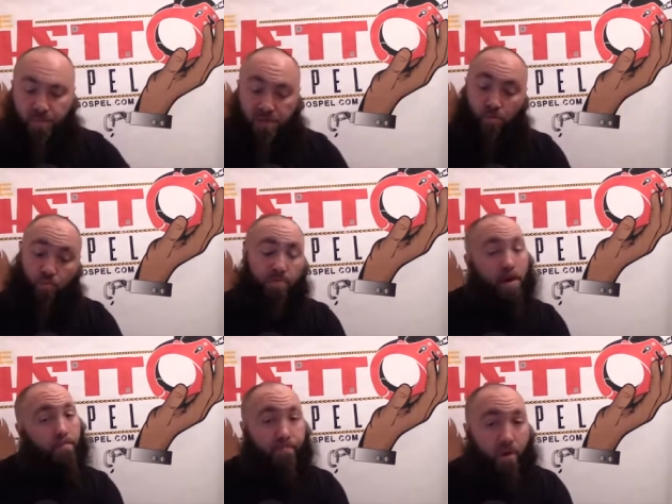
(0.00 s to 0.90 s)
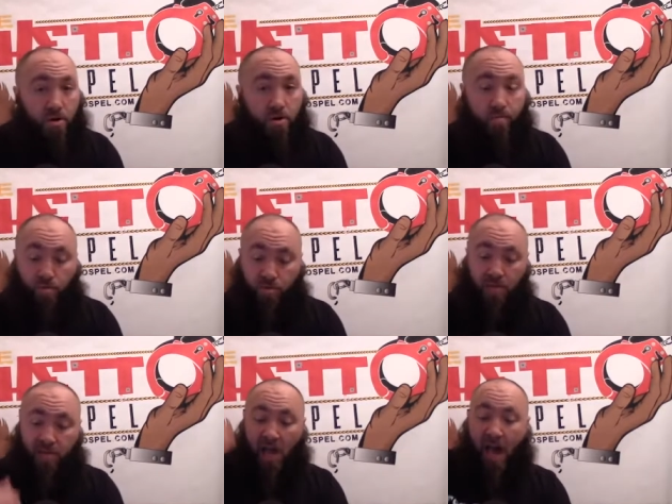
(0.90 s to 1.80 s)
because remember, Pergamos
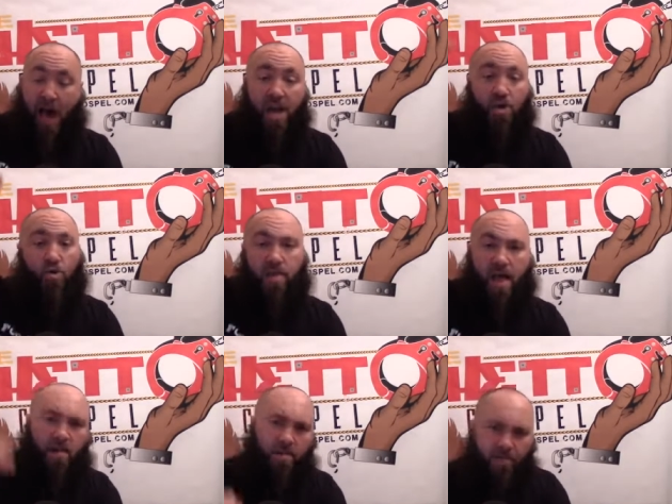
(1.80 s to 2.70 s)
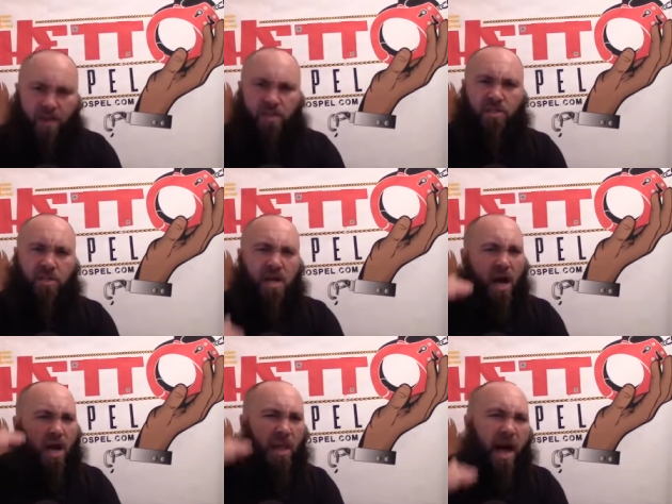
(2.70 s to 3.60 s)
means height or elevation.
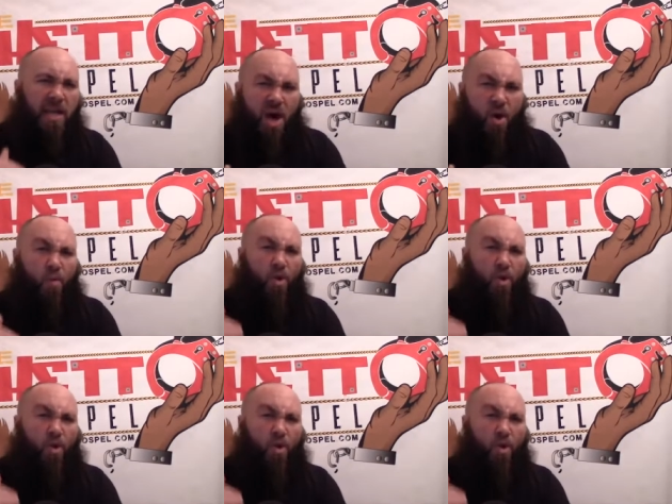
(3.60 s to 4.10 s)
A lot of y'all